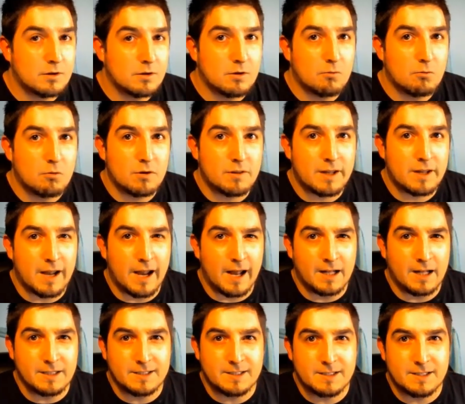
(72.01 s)
Where the hell
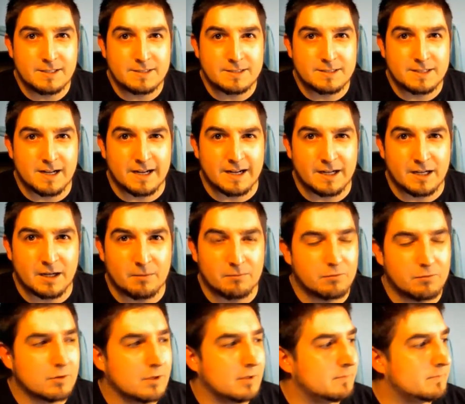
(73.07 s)
did this guy come
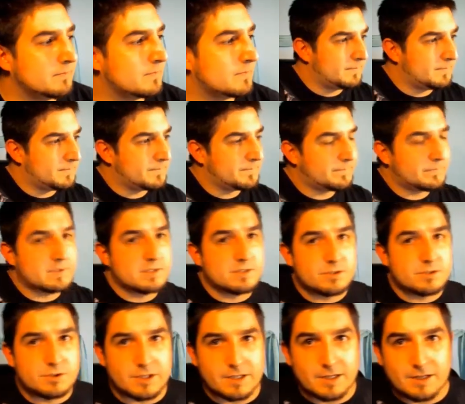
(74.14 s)
from? Let's
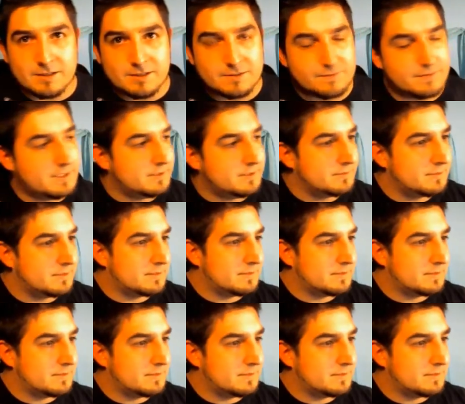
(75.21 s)
check out his videos.